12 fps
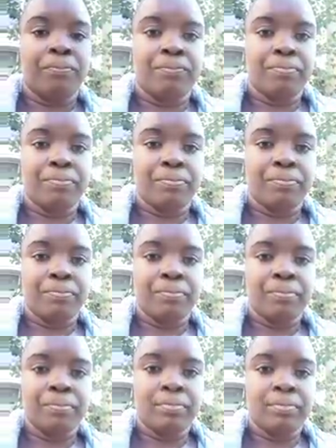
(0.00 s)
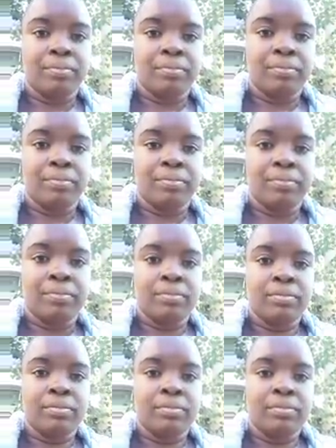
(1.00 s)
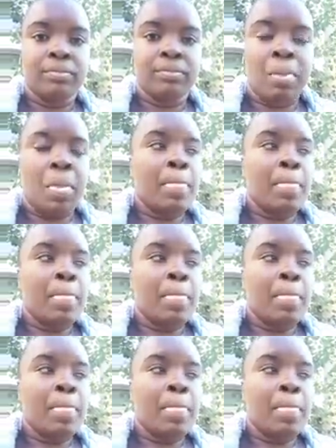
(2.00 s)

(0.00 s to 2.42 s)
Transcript: (silence)